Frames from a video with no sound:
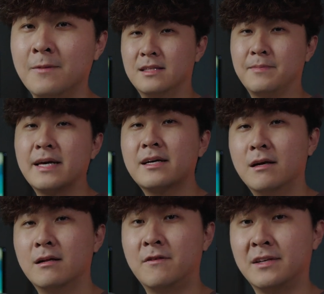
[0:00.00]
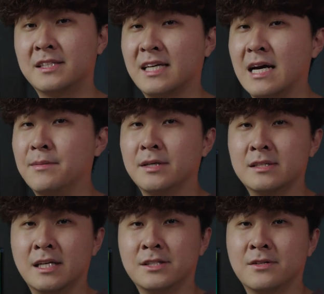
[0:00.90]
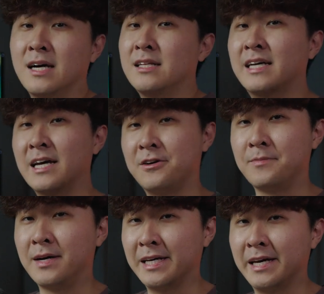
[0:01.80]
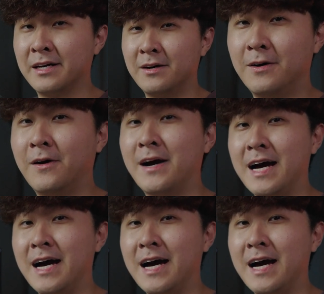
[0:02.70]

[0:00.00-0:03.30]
The main goal of these scammers is to either get your money or